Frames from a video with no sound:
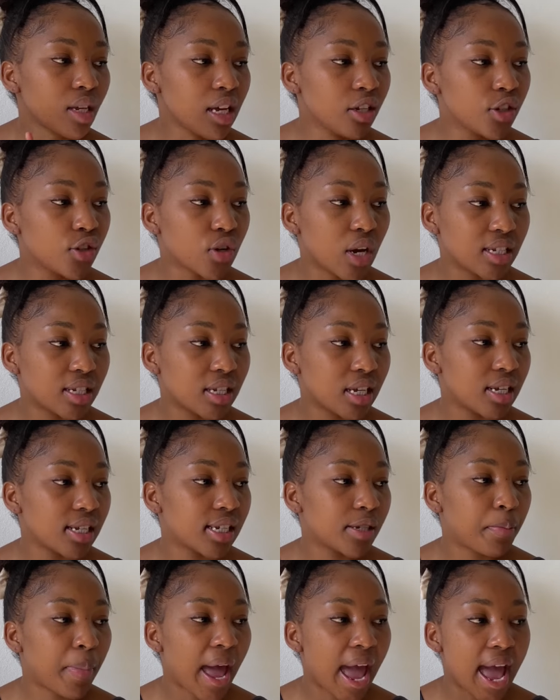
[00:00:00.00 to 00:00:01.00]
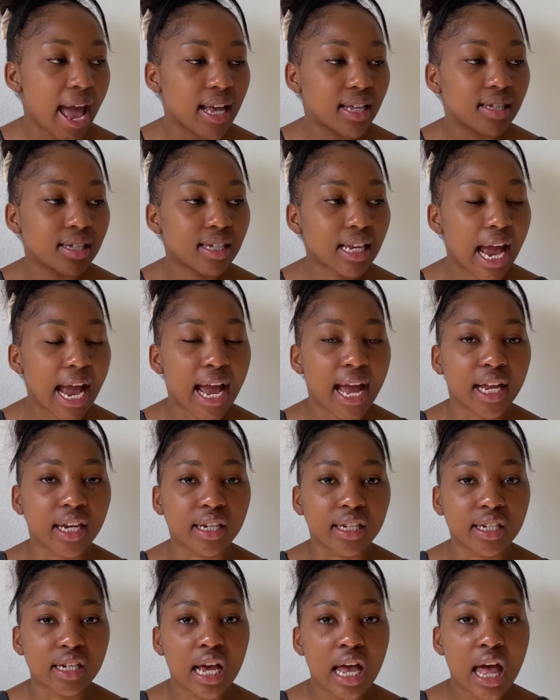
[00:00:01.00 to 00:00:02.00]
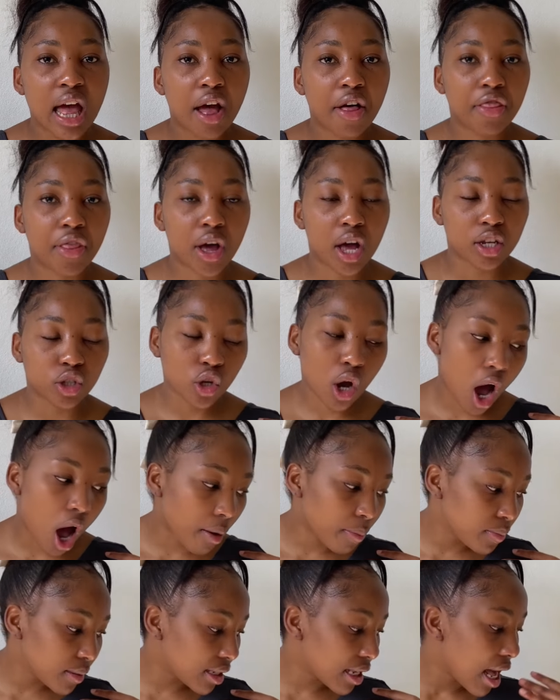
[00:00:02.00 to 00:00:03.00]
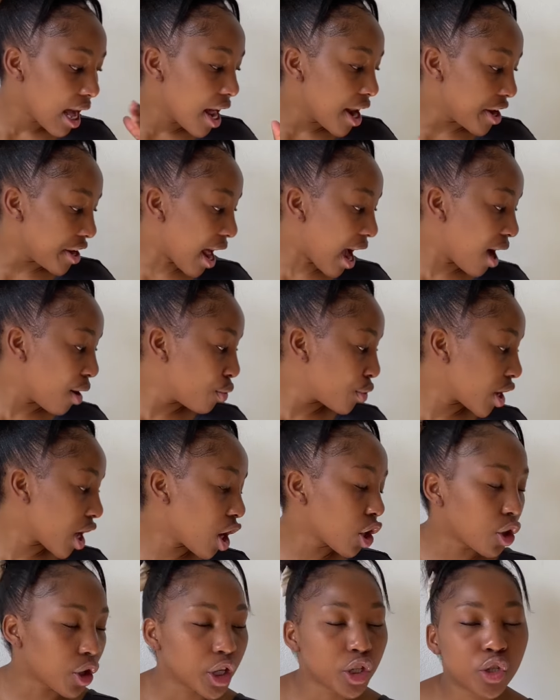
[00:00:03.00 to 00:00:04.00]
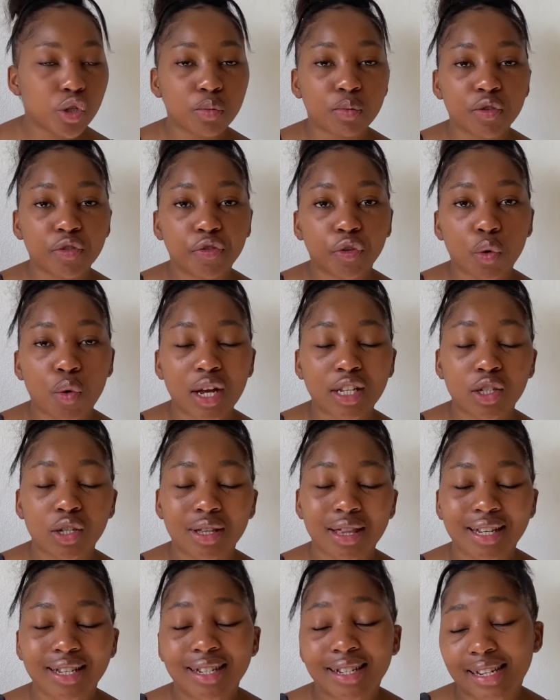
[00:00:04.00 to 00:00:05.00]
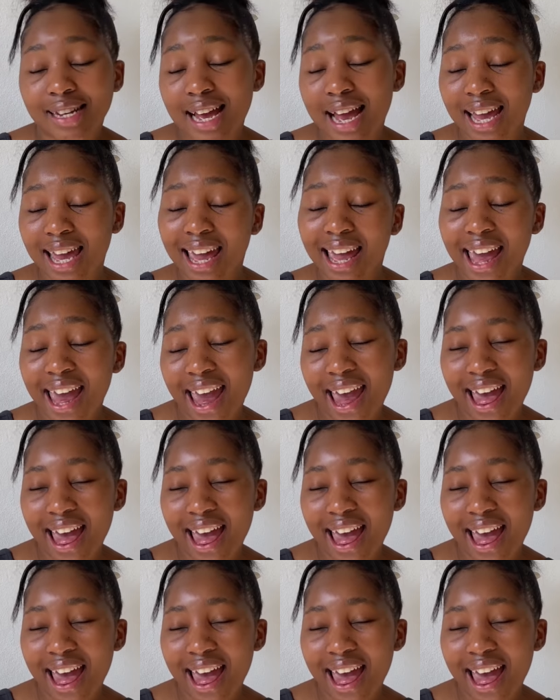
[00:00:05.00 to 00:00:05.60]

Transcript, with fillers: dresses, pants, and the tops. Now we are going to move forward to the jackets.